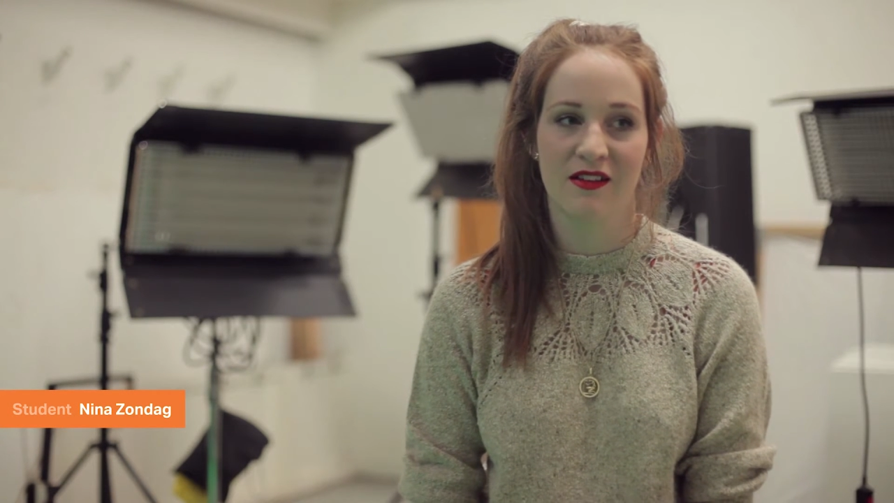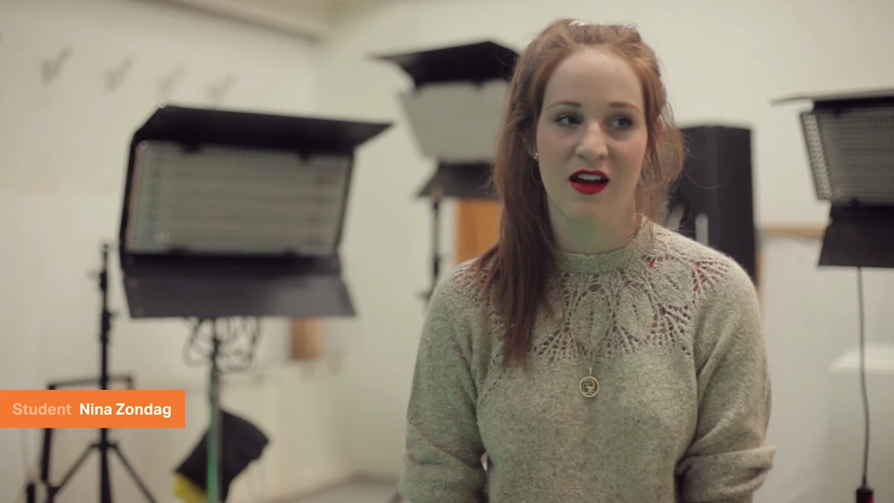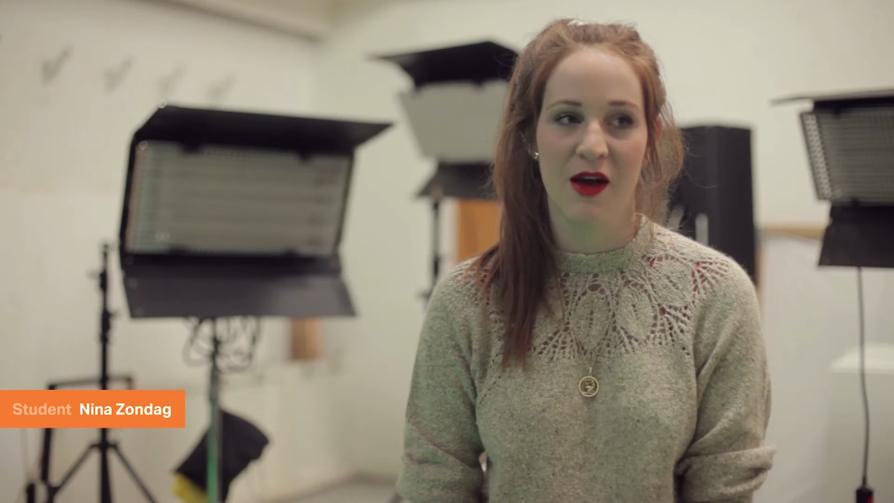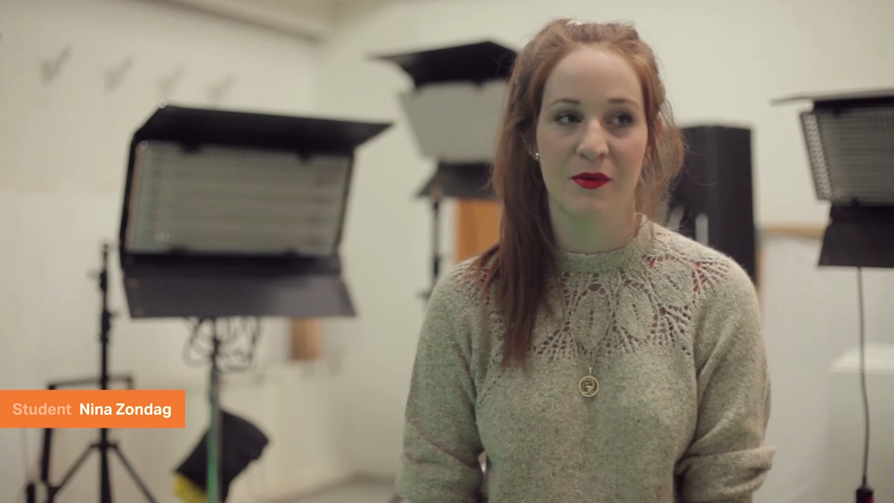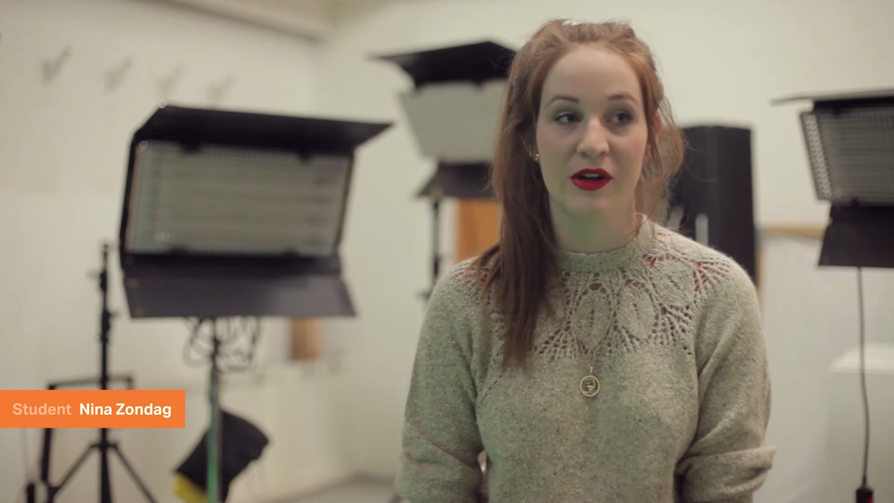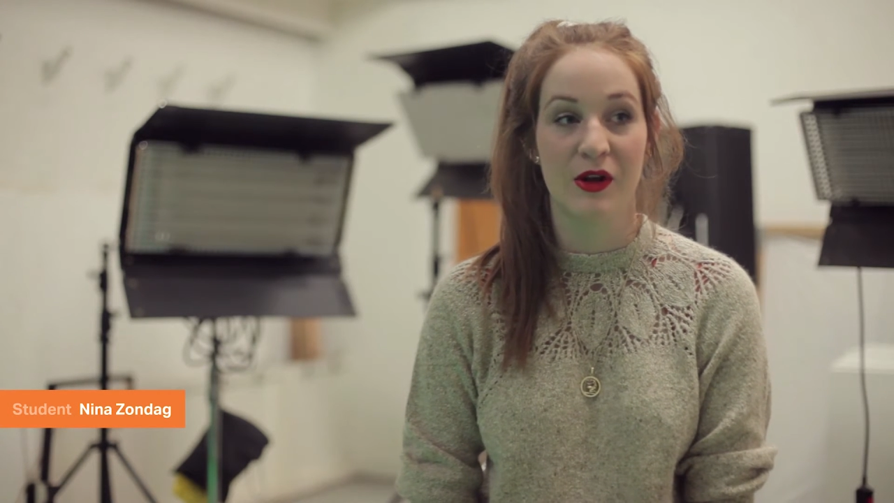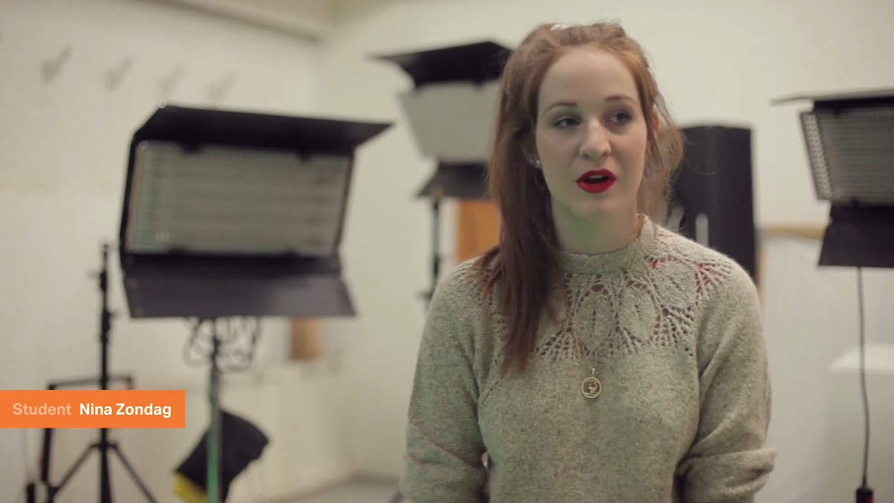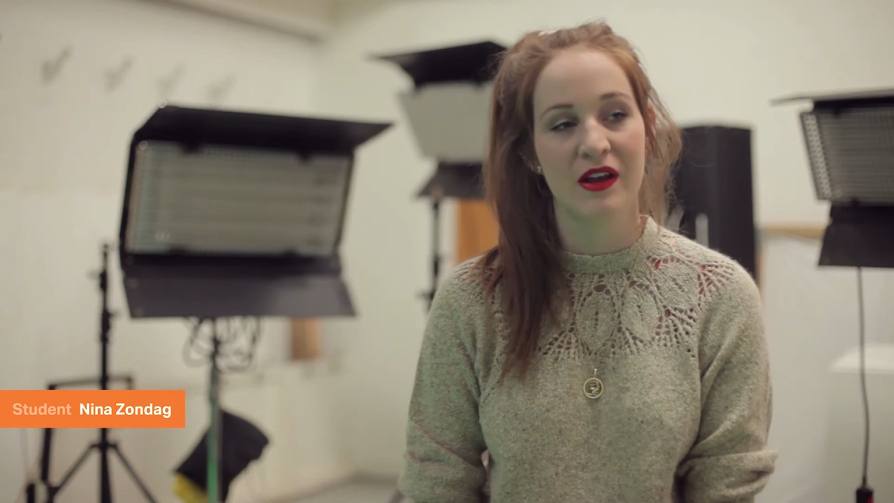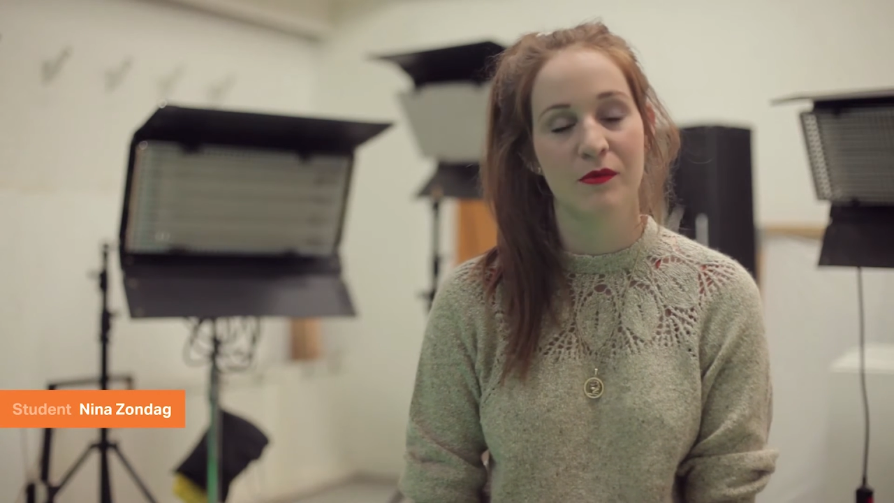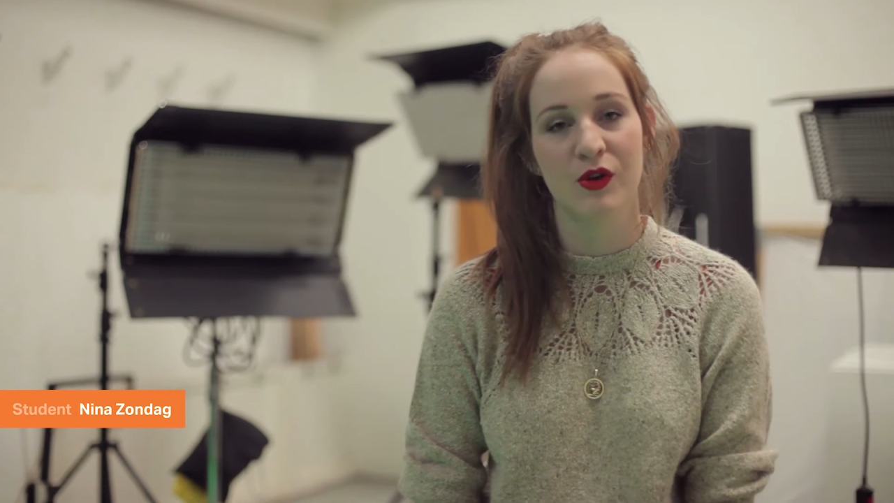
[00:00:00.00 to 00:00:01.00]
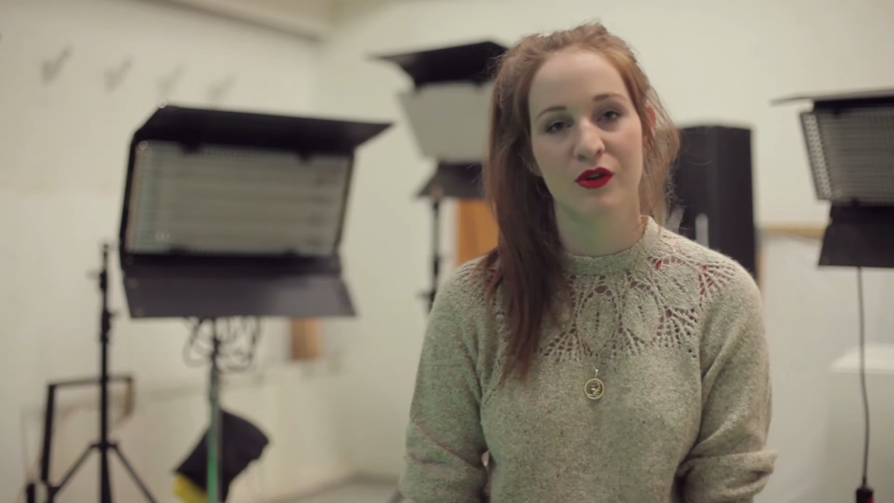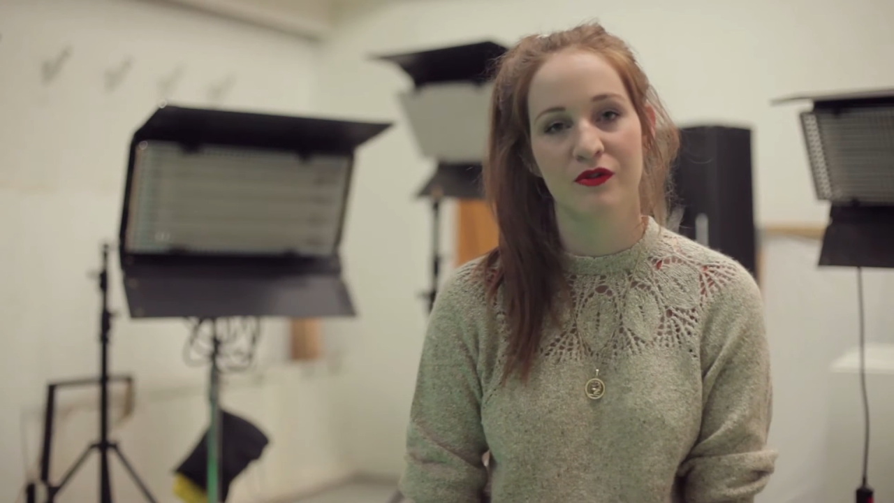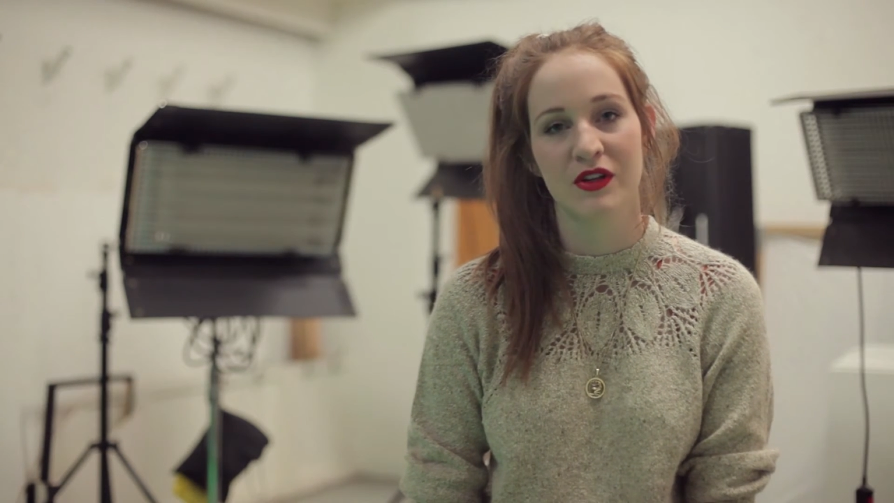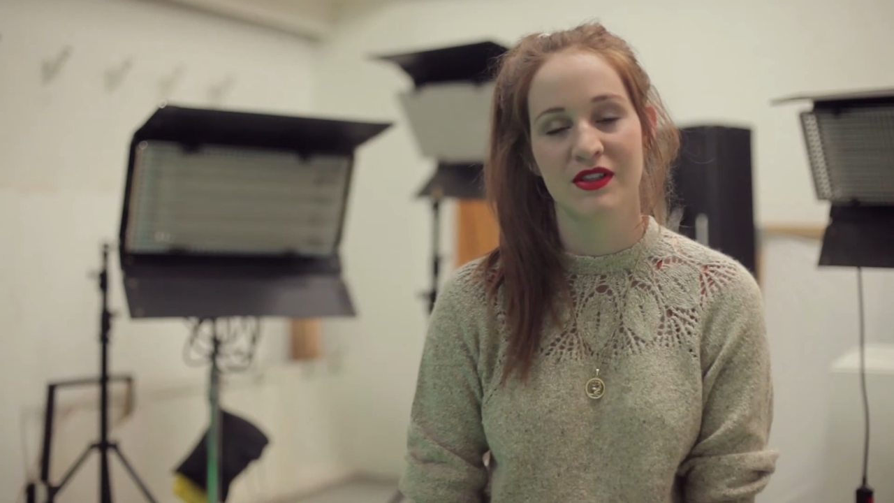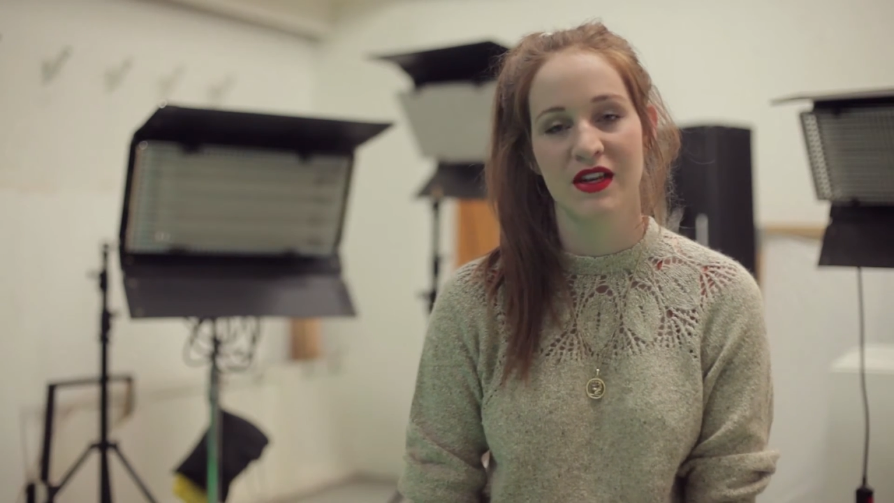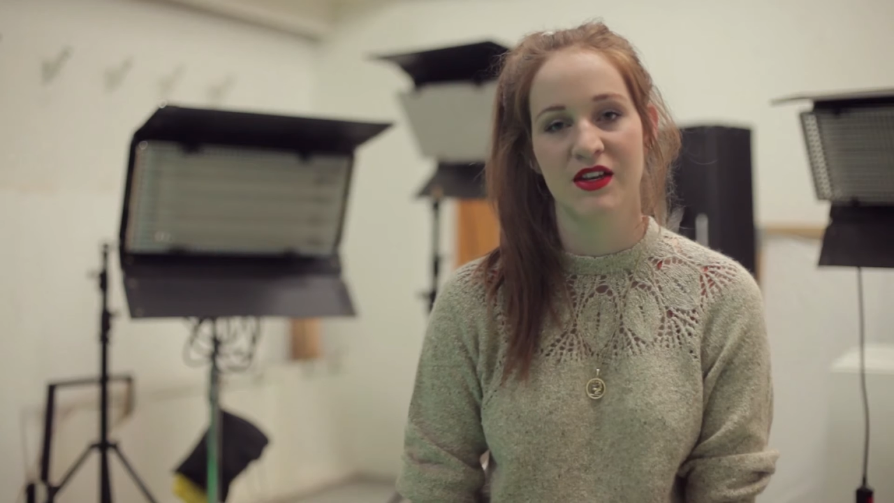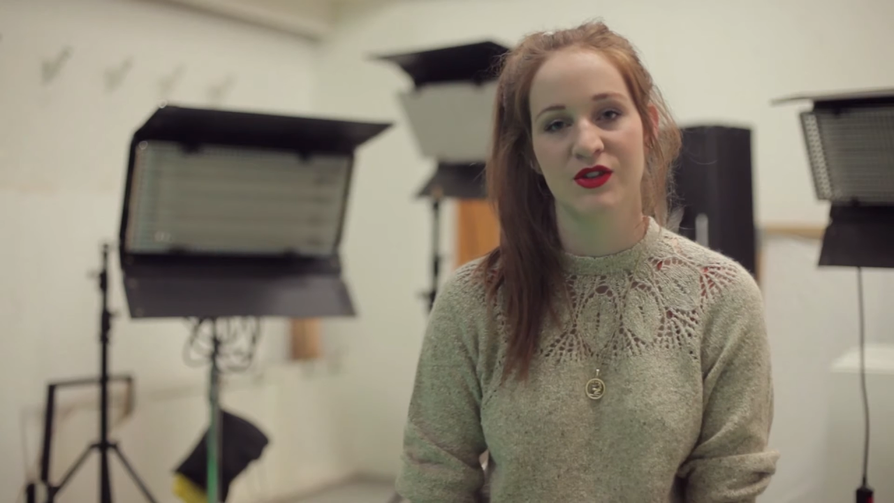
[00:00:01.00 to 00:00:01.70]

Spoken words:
I would learn at university.